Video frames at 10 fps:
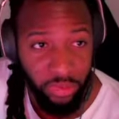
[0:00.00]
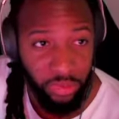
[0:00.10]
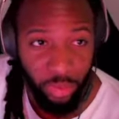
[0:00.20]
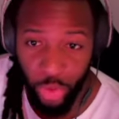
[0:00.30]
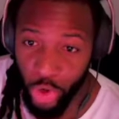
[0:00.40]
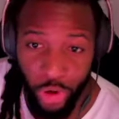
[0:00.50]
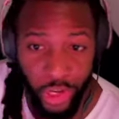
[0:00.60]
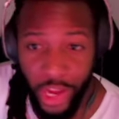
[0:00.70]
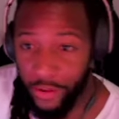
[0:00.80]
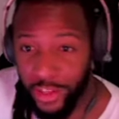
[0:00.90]
Start the
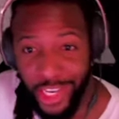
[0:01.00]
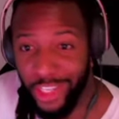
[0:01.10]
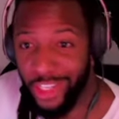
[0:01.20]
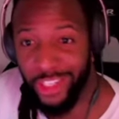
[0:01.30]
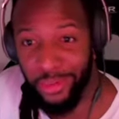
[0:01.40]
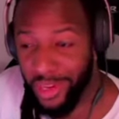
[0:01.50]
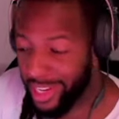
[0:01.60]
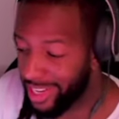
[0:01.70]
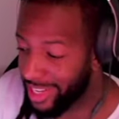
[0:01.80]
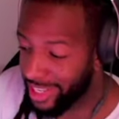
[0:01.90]
conversations,
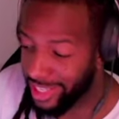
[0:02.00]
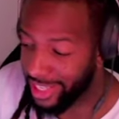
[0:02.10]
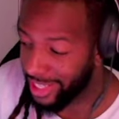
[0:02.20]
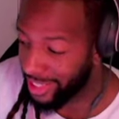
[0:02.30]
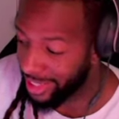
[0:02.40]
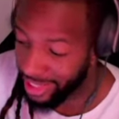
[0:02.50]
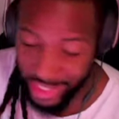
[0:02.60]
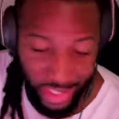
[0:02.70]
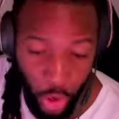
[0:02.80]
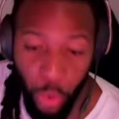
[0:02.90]
man. It's a it's
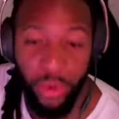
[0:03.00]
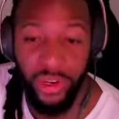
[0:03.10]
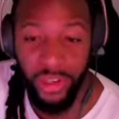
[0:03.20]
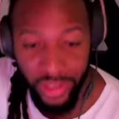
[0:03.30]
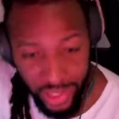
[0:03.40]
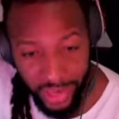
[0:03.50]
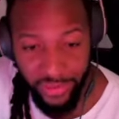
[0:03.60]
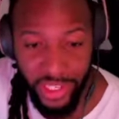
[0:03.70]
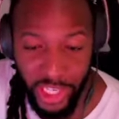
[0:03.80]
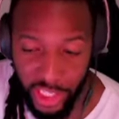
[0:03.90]
an open
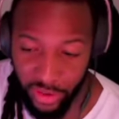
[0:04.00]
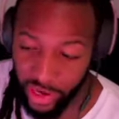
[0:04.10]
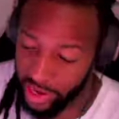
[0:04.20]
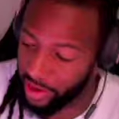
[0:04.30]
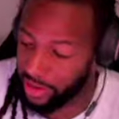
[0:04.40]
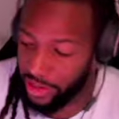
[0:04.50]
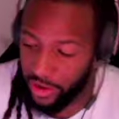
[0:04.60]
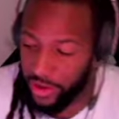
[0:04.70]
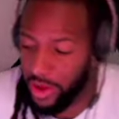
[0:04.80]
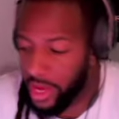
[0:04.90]
invitation right now,
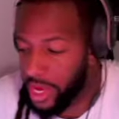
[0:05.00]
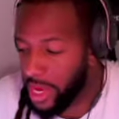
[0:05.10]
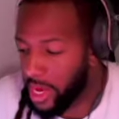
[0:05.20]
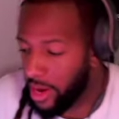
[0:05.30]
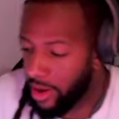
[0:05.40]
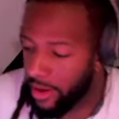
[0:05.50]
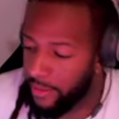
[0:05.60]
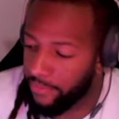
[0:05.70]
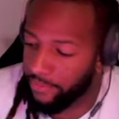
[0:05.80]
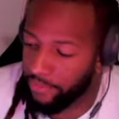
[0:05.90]
so
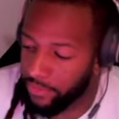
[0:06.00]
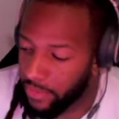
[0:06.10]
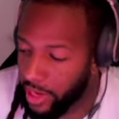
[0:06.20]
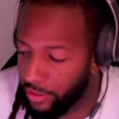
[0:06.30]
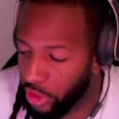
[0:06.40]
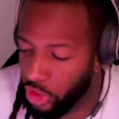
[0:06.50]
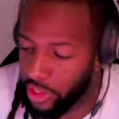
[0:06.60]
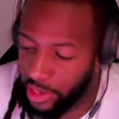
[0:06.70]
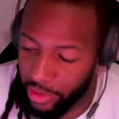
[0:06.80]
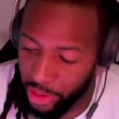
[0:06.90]
um, definitely think
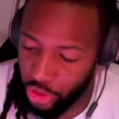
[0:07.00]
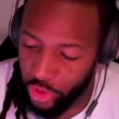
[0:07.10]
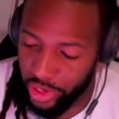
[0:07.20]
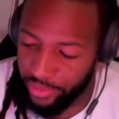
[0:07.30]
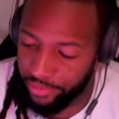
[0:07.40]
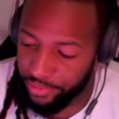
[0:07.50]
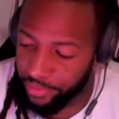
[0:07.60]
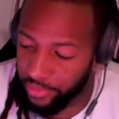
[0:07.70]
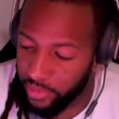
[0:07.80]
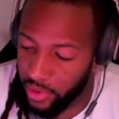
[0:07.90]
about joining.
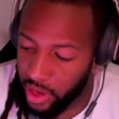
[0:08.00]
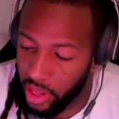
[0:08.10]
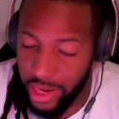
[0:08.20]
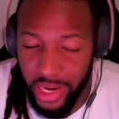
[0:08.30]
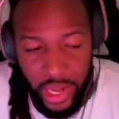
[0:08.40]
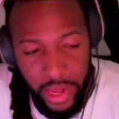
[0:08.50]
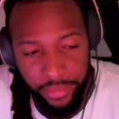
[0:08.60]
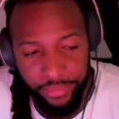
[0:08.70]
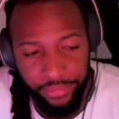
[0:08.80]
Other than that,